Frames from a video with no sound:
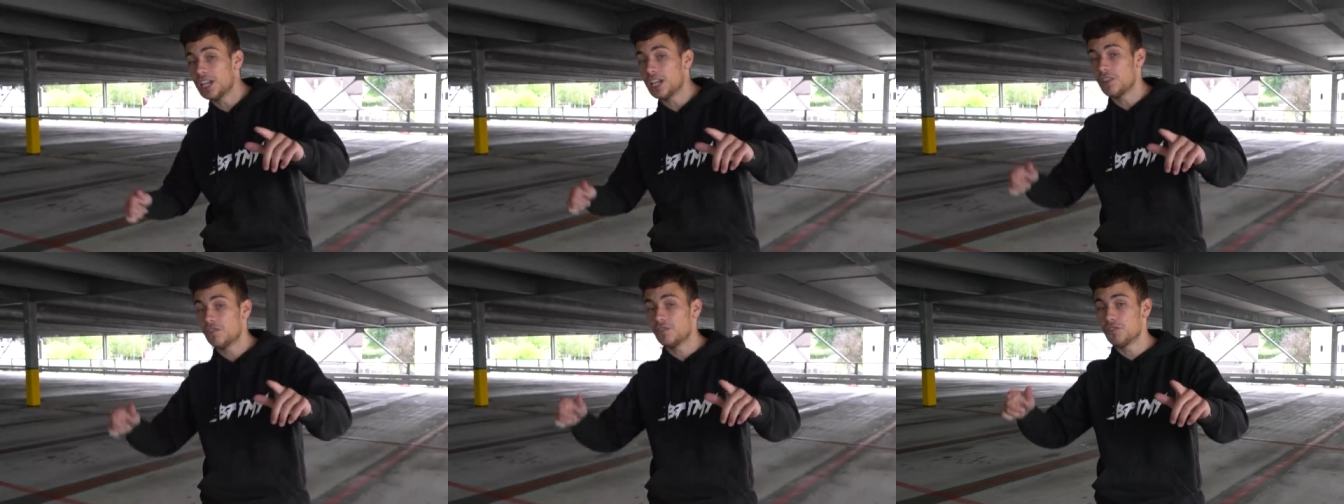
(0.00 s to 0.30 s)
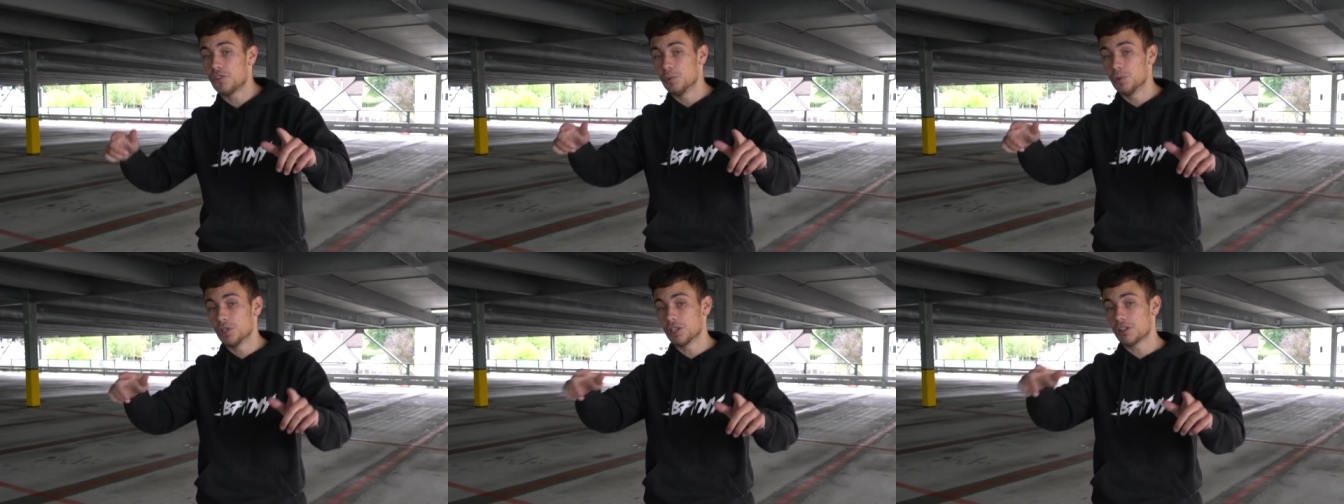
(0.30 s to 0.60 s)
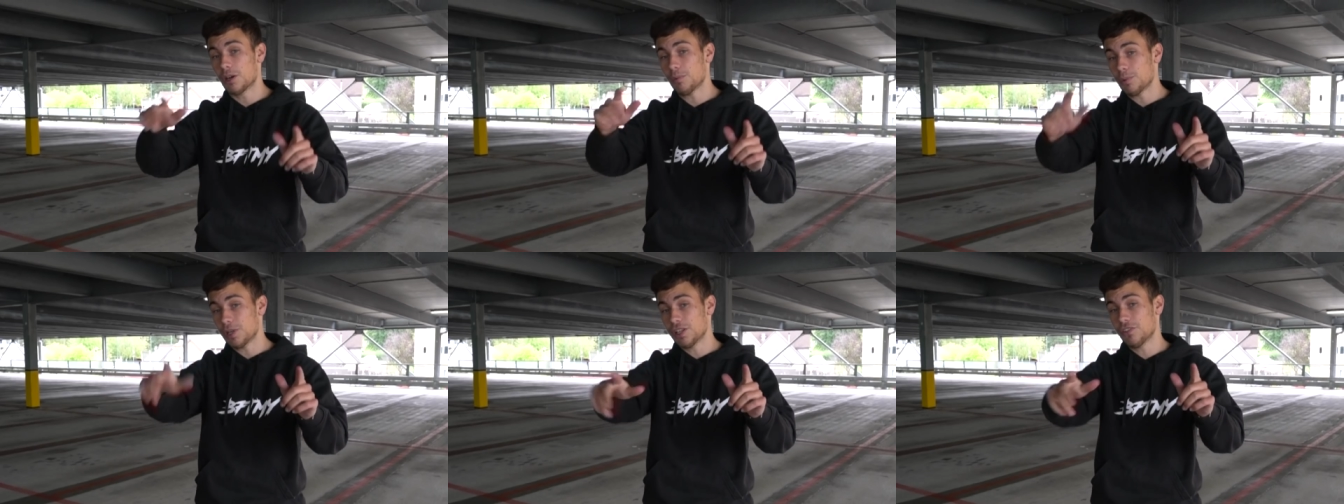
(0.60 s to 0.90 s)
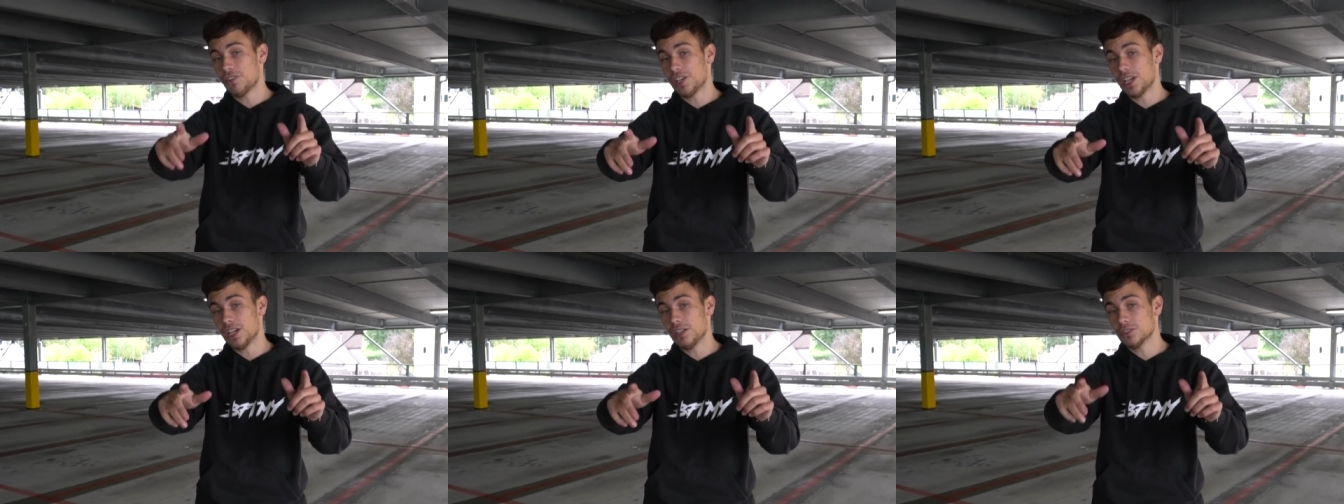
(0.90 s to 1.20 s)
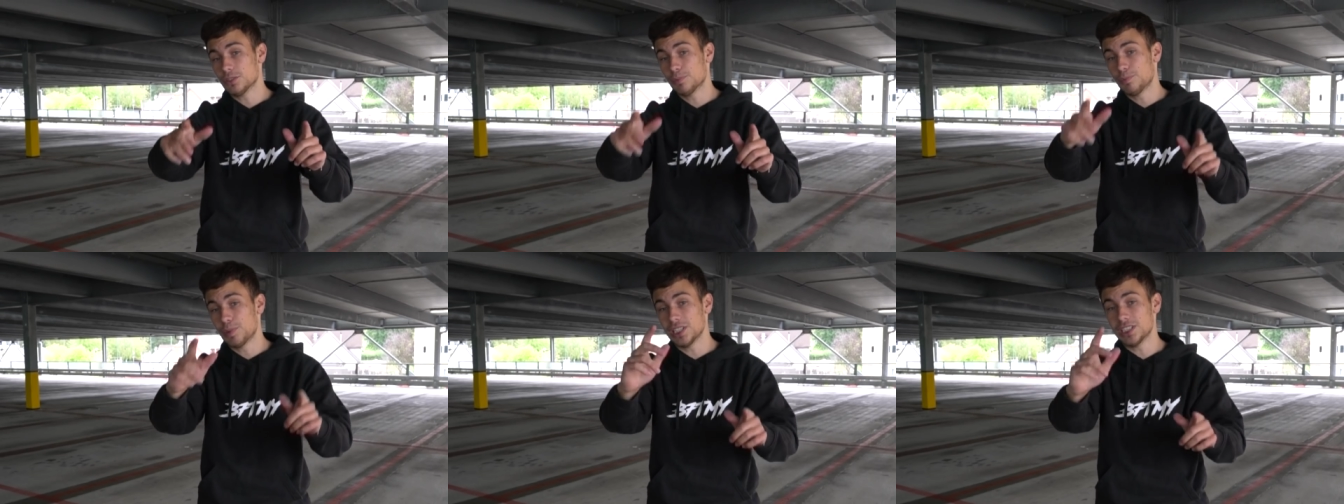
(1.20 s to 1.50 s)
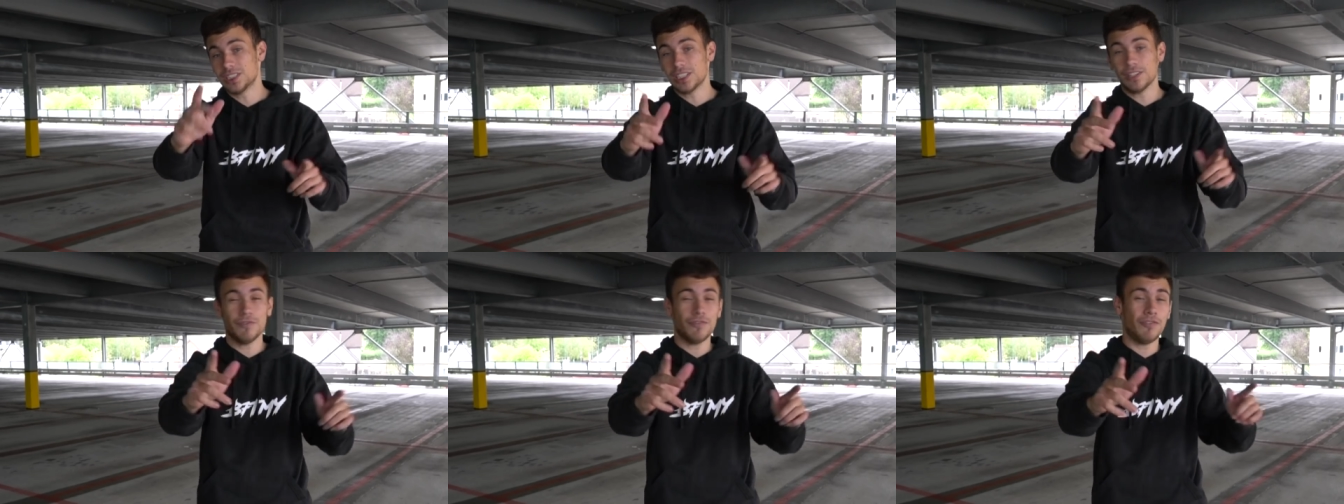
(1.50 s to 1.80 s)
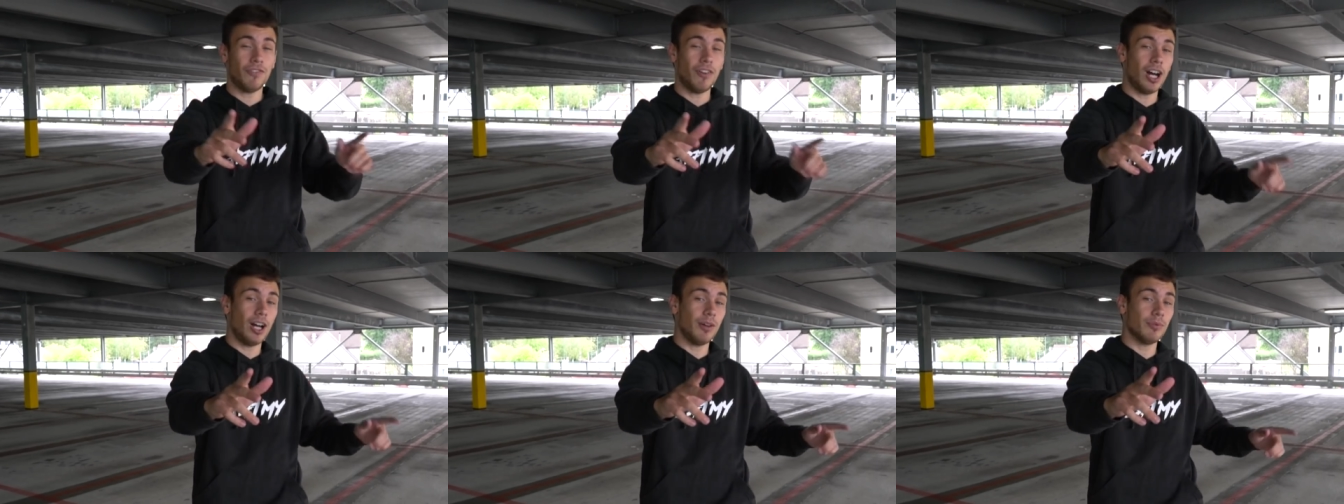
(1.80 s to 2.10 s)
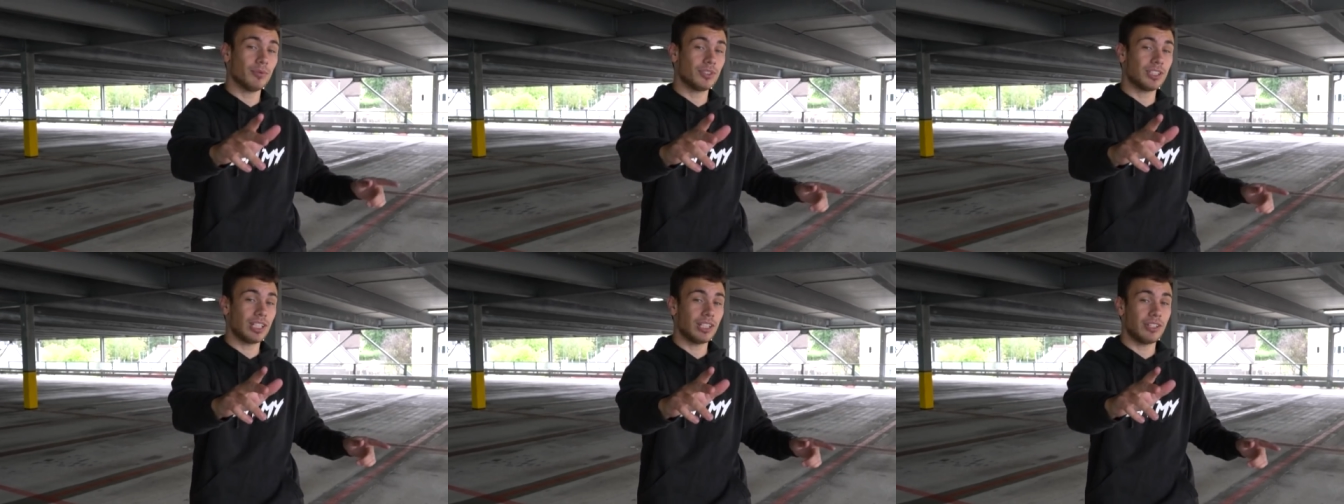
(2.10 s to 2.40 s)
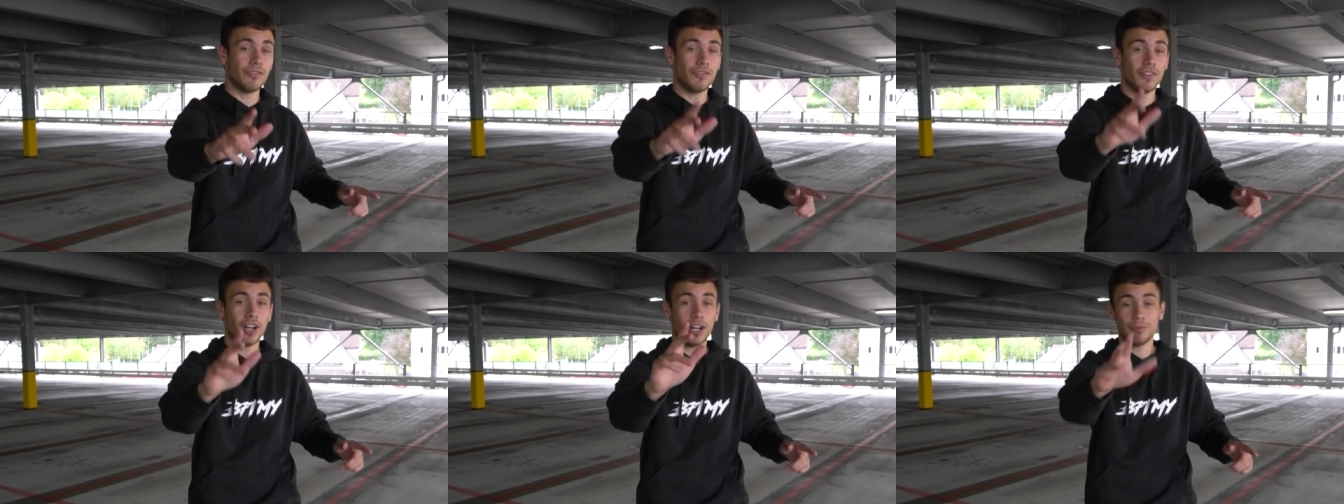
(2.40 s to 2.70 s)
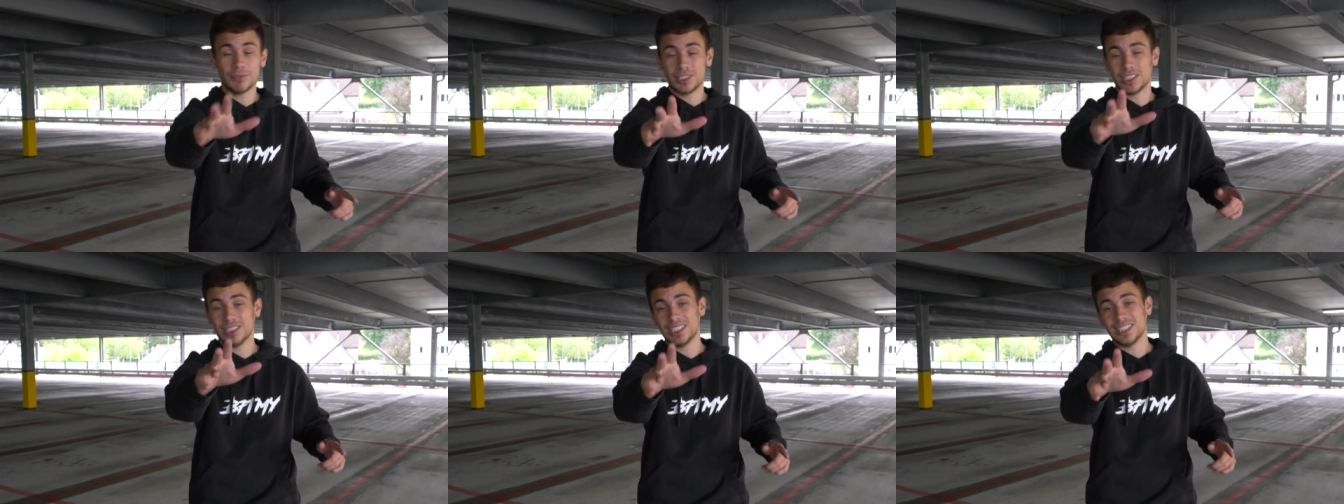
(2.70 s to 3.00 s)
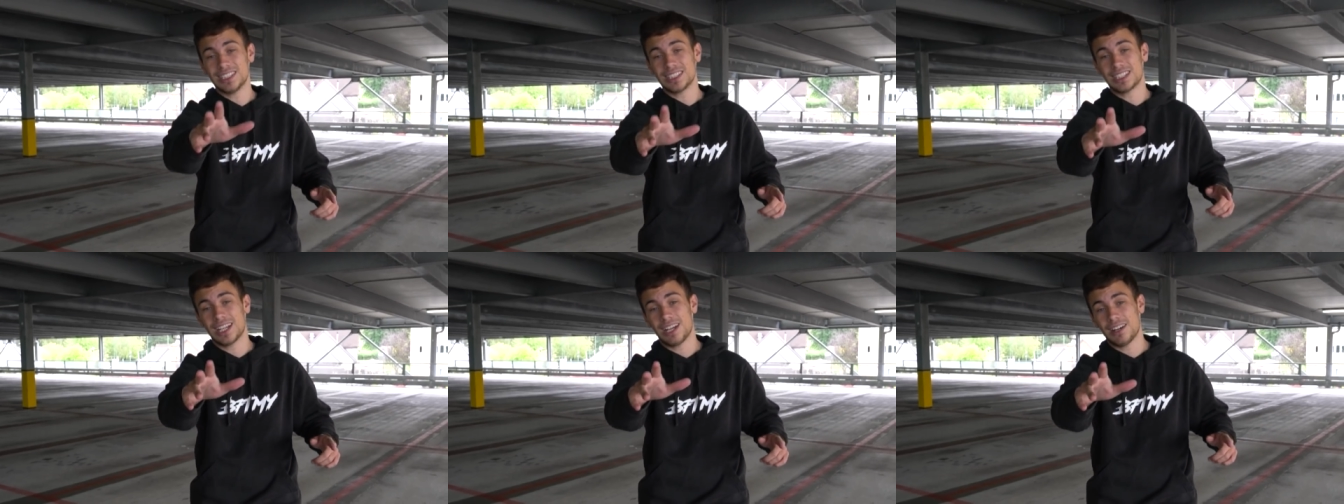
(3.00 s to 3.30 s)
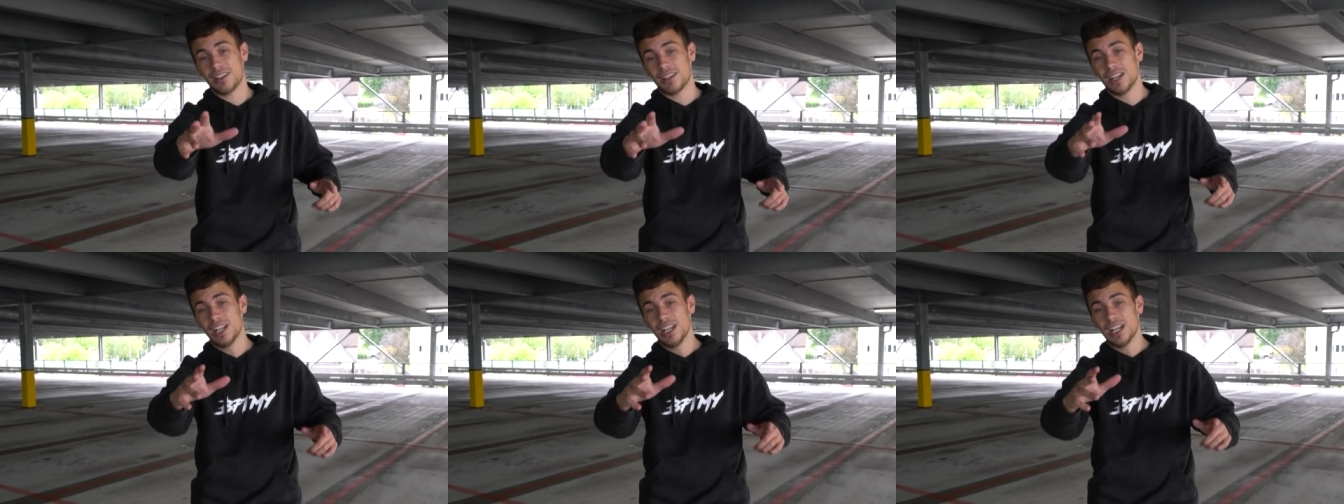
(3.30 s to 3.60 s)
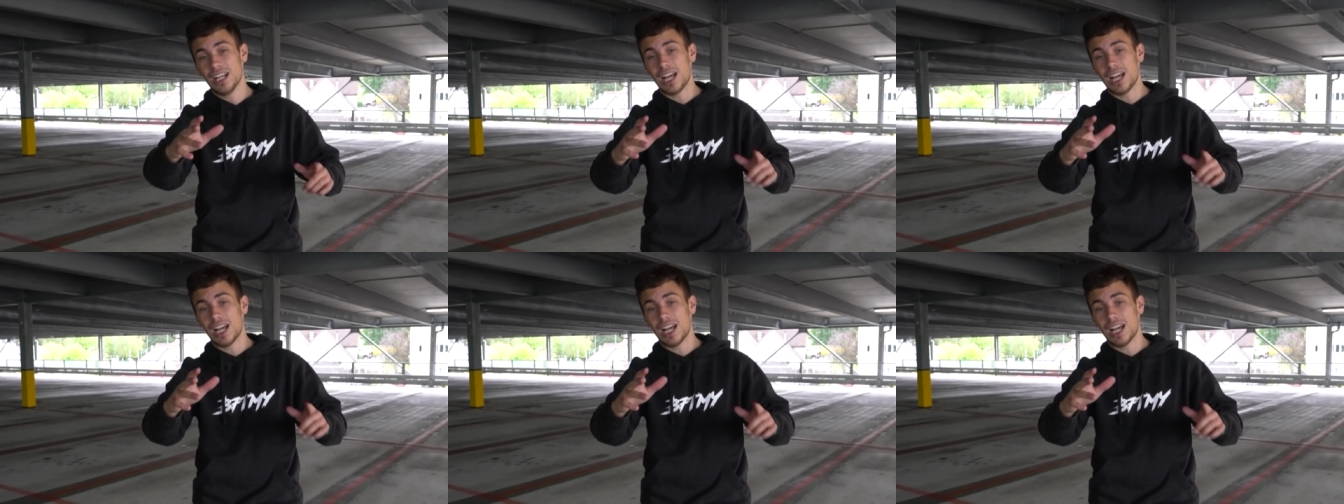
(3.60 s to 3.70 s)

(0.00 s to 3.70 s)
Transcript: if you want to grab anything else, B75 will save you 5% discount.